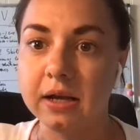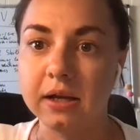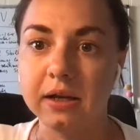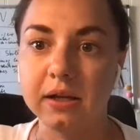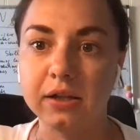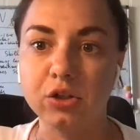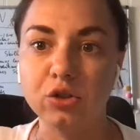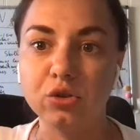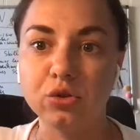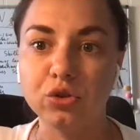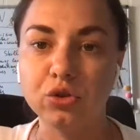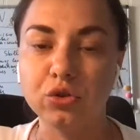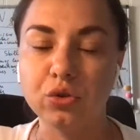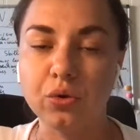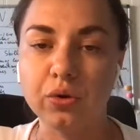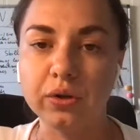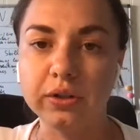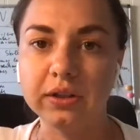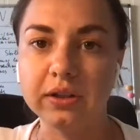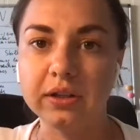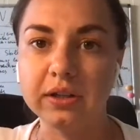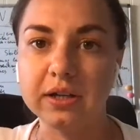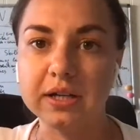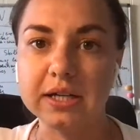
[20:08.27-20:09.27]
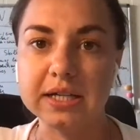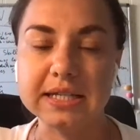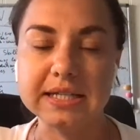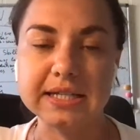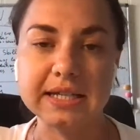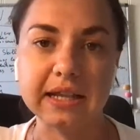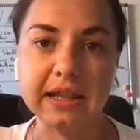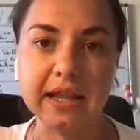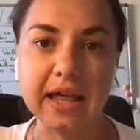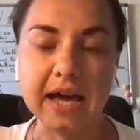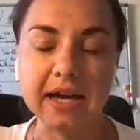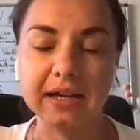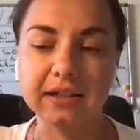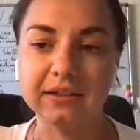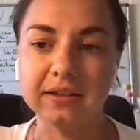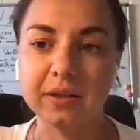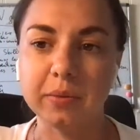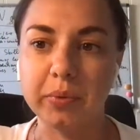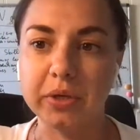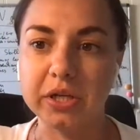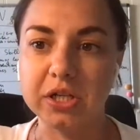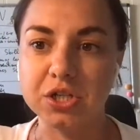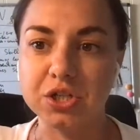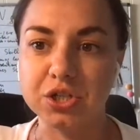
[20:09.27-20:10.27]
You don't select the
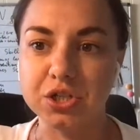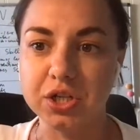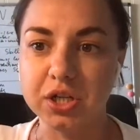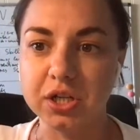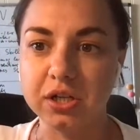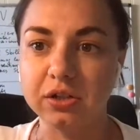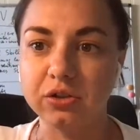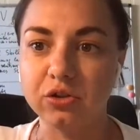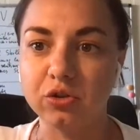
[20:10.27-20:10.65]
PhD